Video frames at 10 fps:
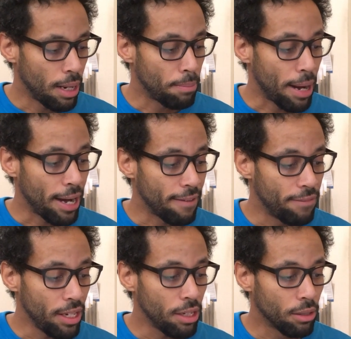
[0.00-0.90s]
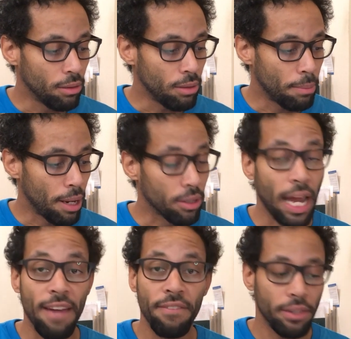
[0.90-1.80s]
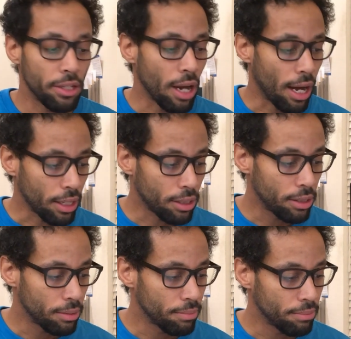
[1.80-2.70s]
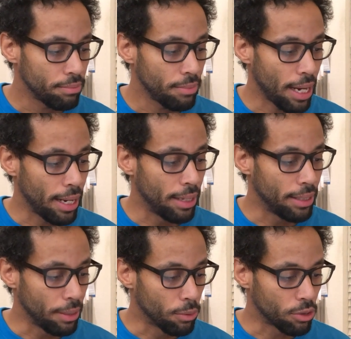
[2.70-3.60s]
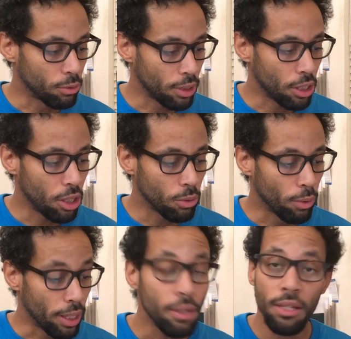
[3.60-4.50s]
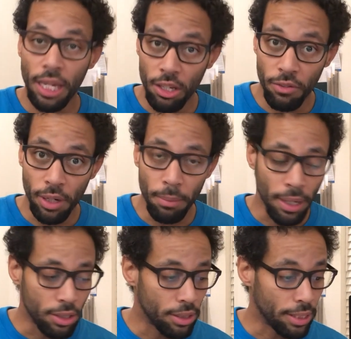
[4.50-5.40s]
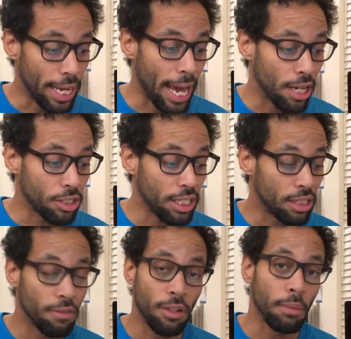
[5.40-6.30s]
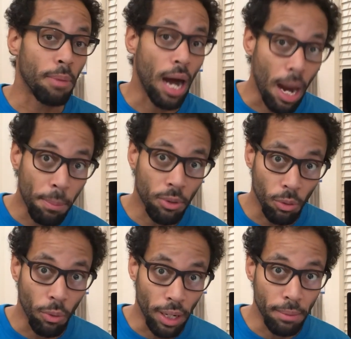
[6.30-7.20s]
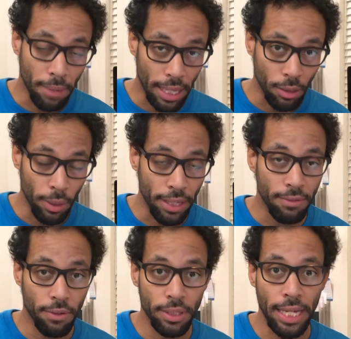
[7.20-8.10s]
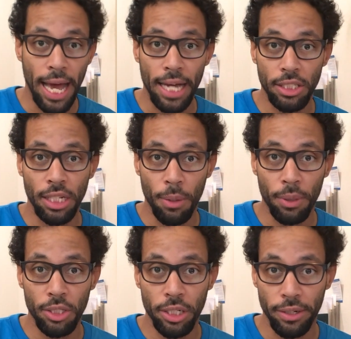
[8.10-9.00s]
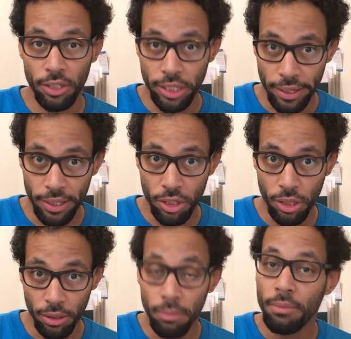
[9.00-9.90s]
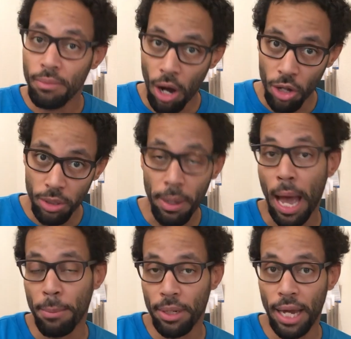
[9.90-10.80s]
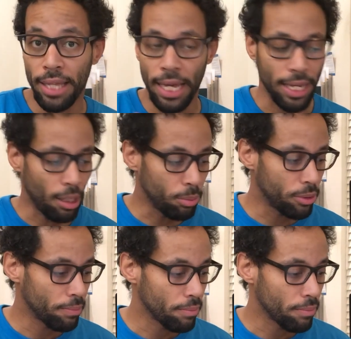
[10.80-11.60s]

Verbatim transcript: my video about life in the NOC, and it was a really good one. Thank you very much. That actually is a very popular one, by the way, for the Ask Network Engineering series. So awesome. I'm glad that helped.